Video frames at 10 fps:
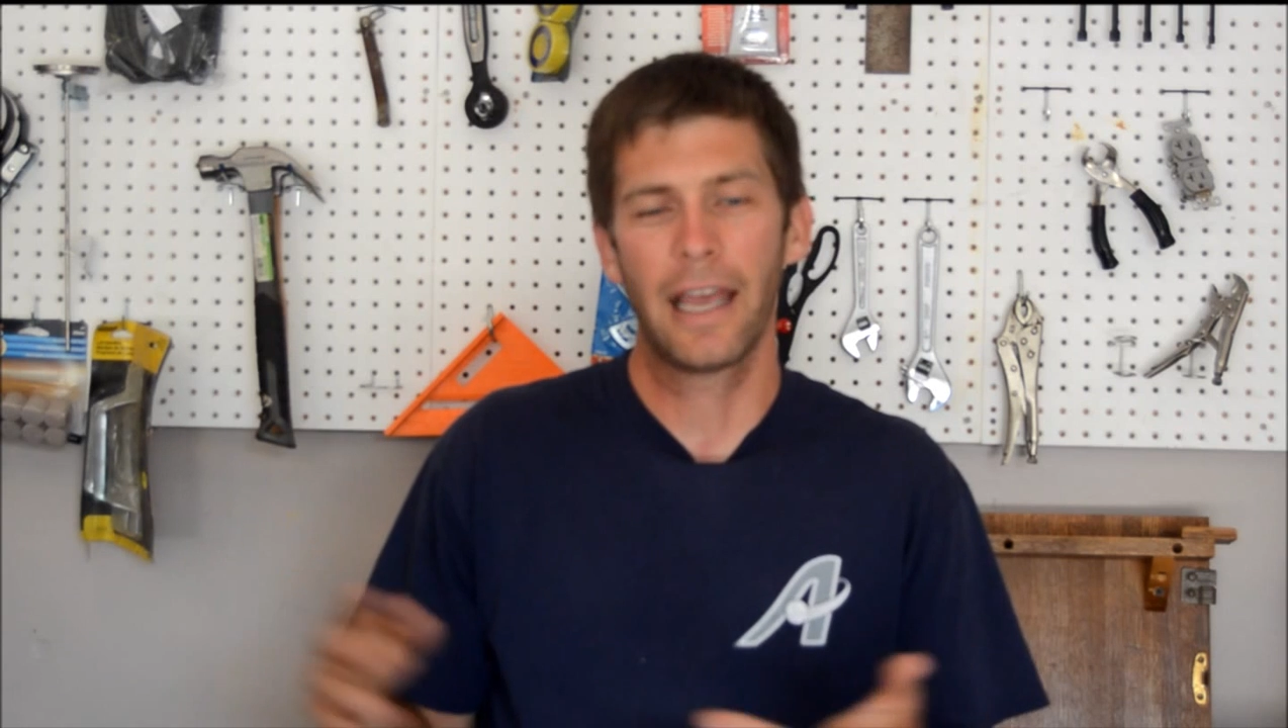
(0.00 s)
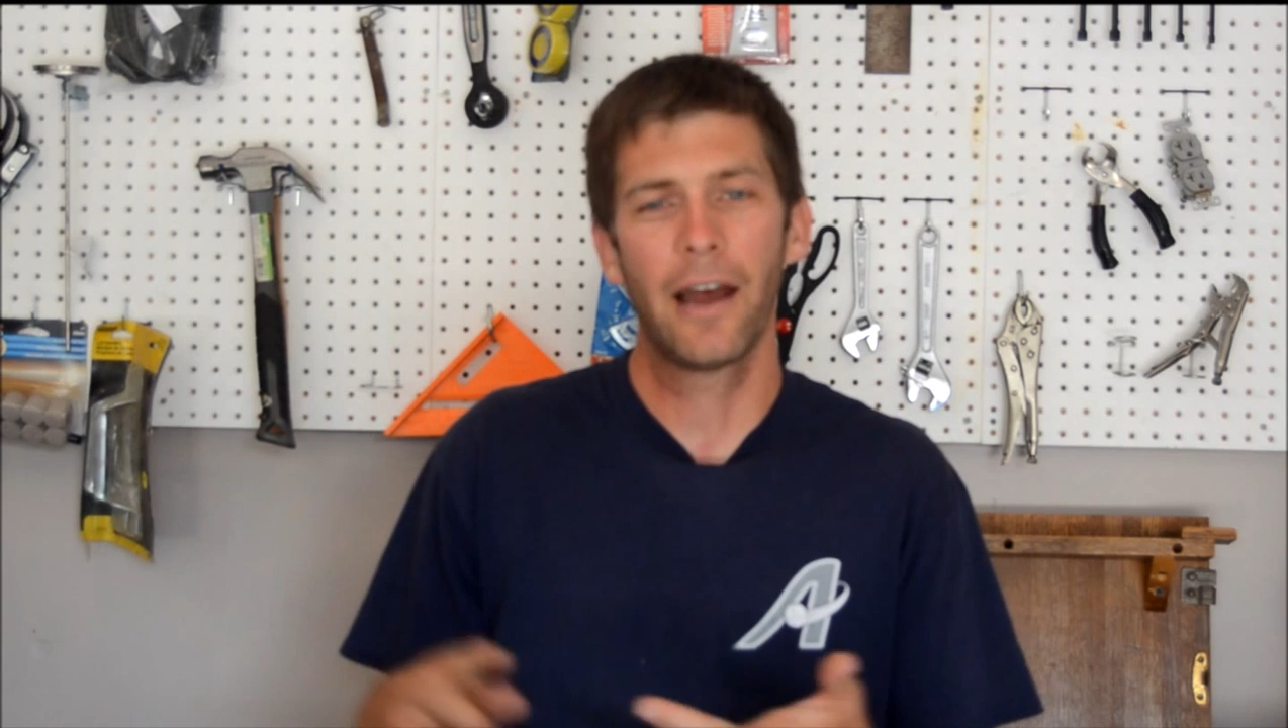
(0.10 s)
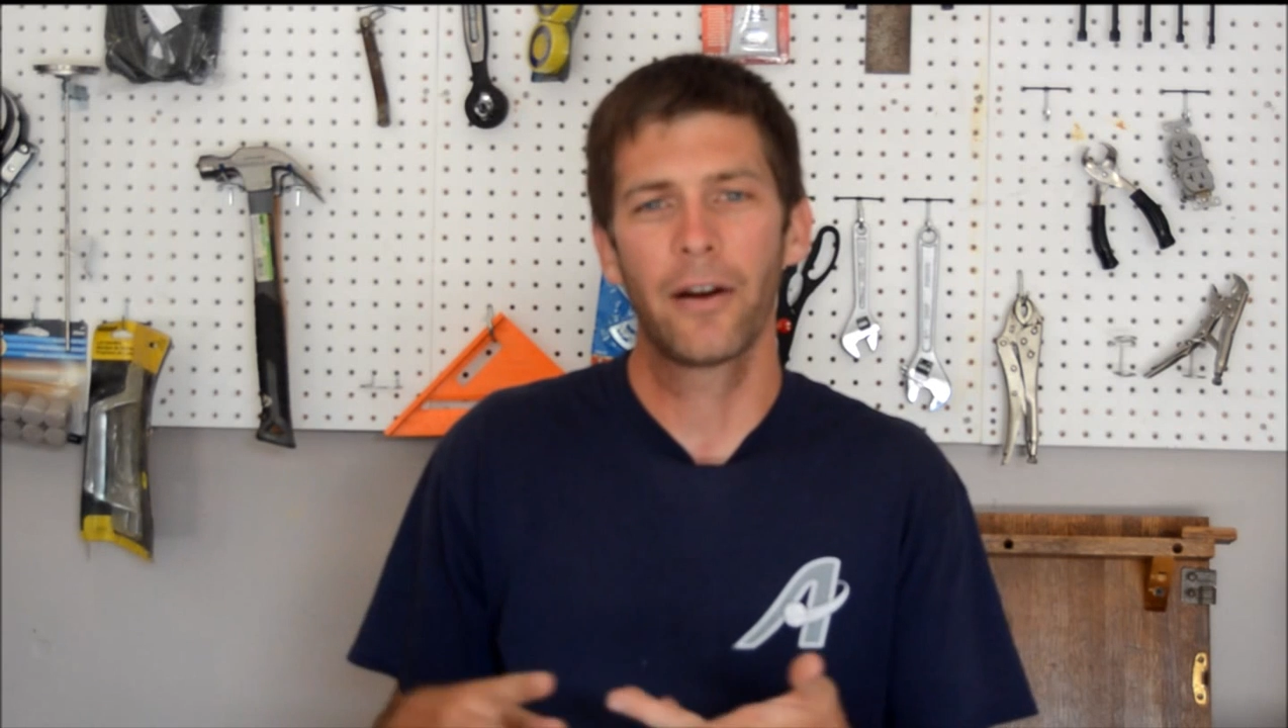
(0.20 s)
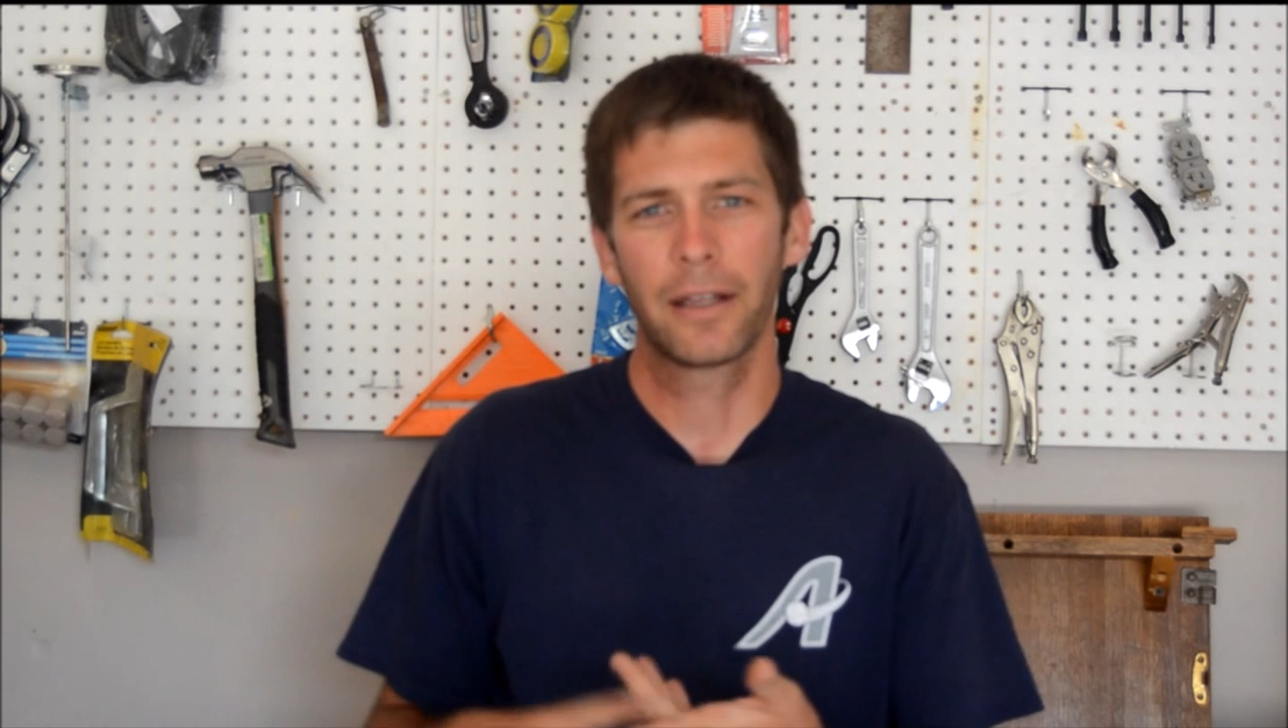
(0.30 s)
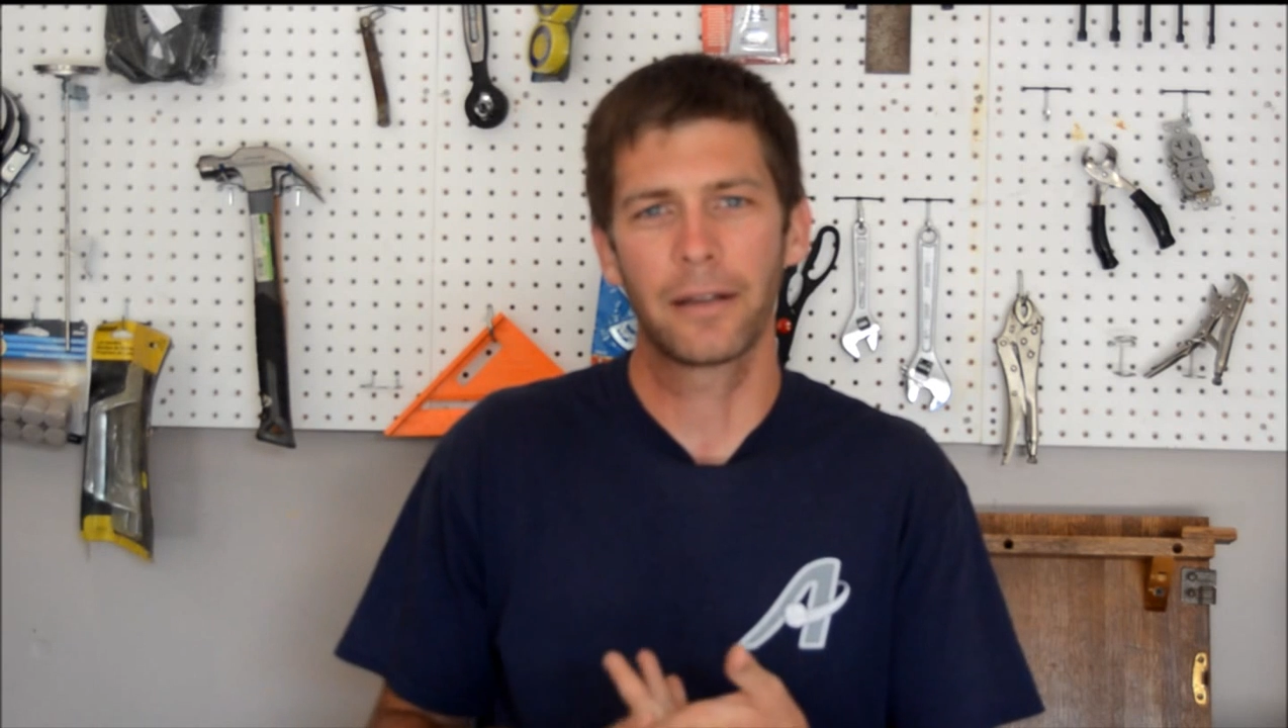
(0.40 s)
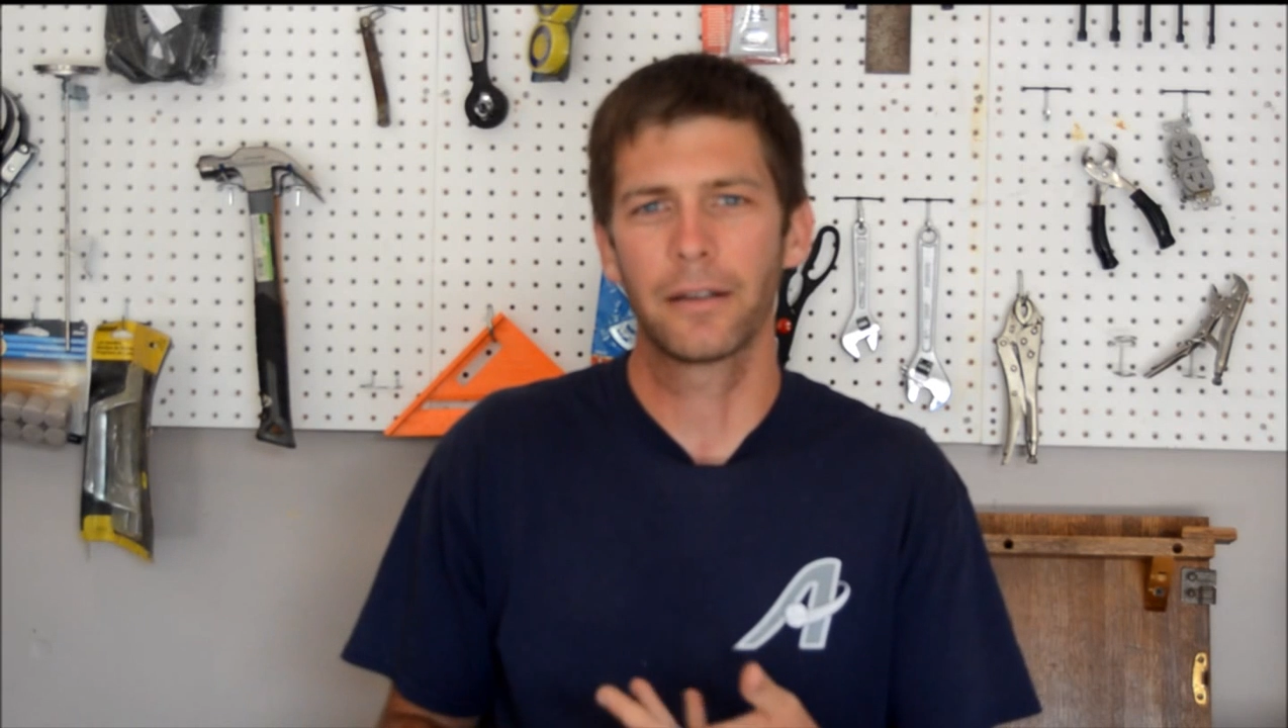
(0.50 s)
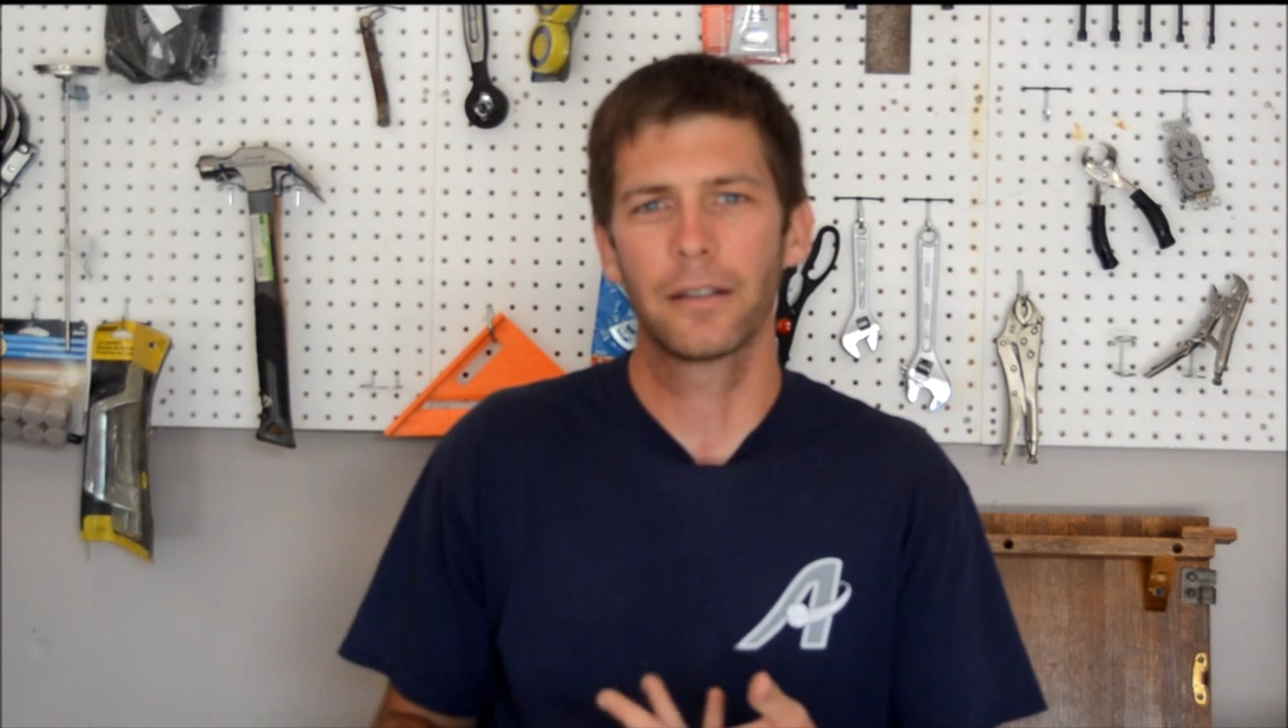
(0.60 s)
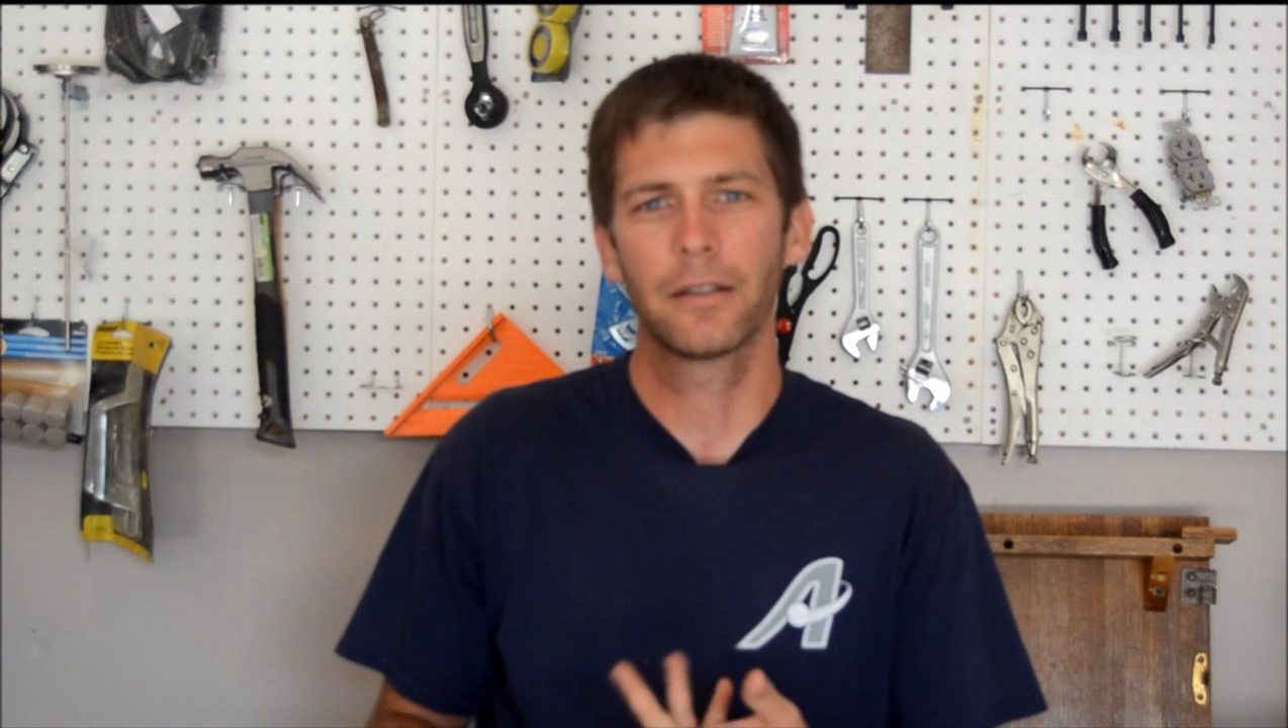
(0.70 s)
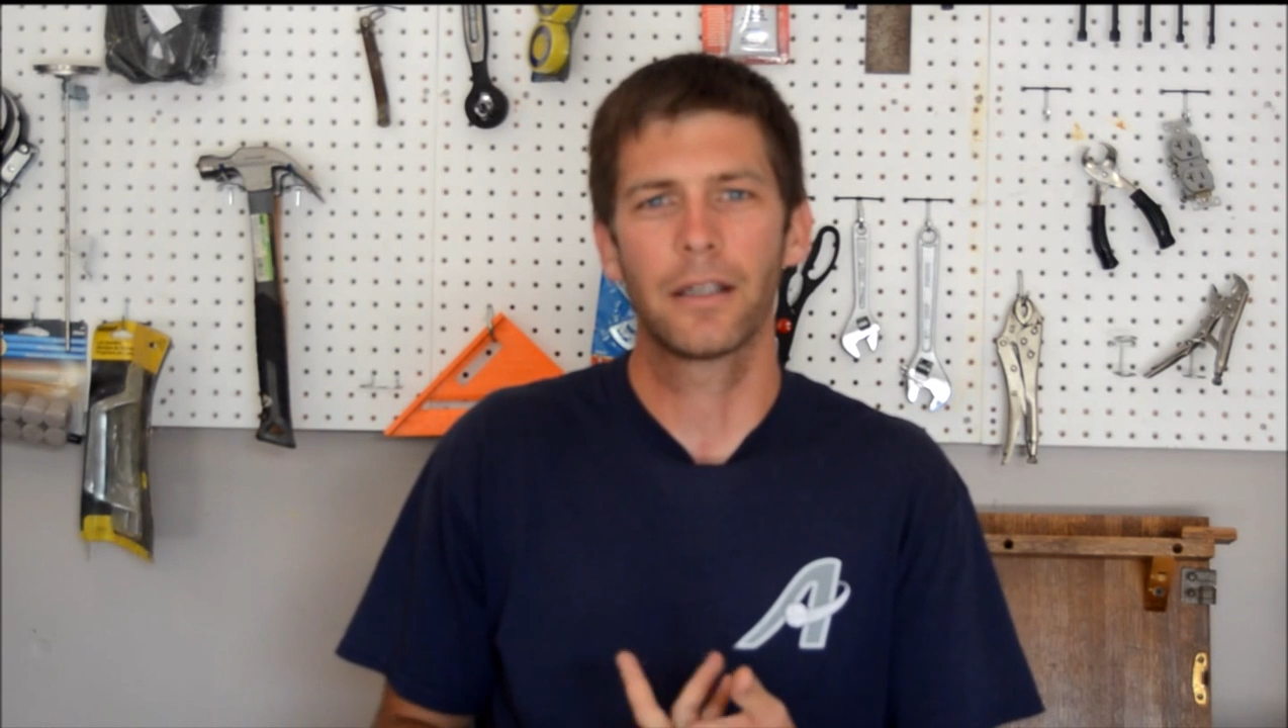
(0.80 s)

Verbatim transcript: counting